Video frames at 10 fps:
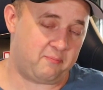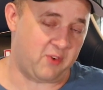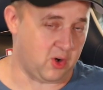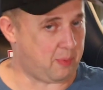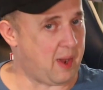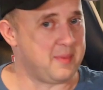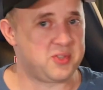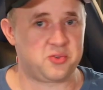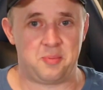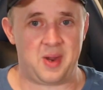Funko Pop
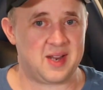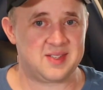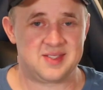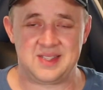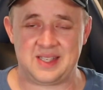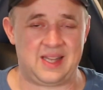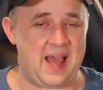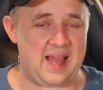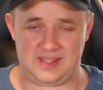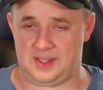mystery box, the
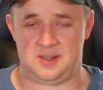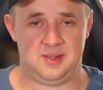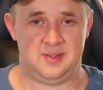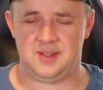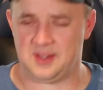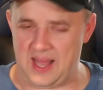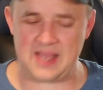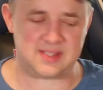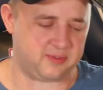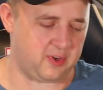classic, the
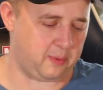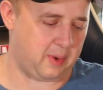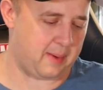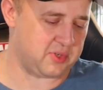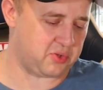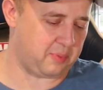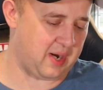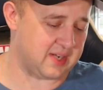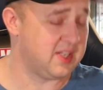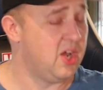classic Funko Pop mystery
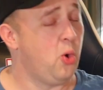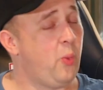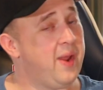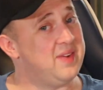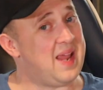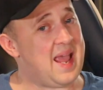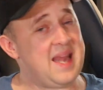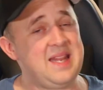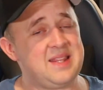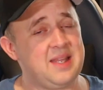box. We have an
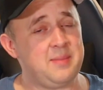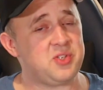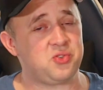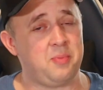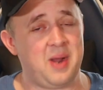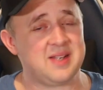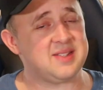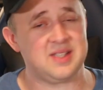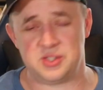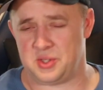anything mystery
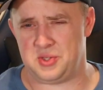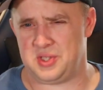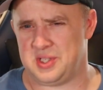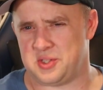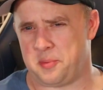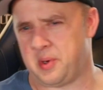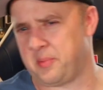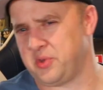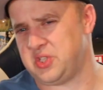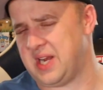box, things that you see us open
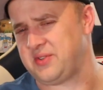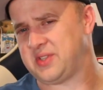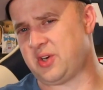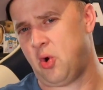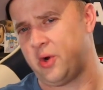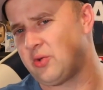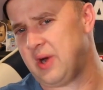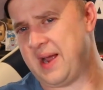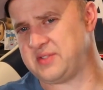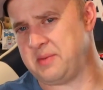up on the channels, like
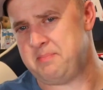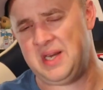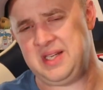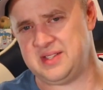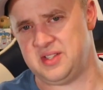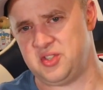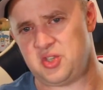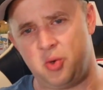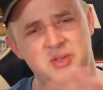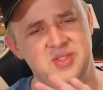autographs and minis and
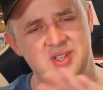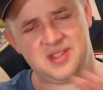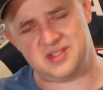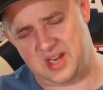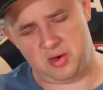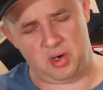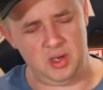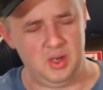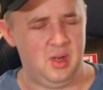sodas, et cetera.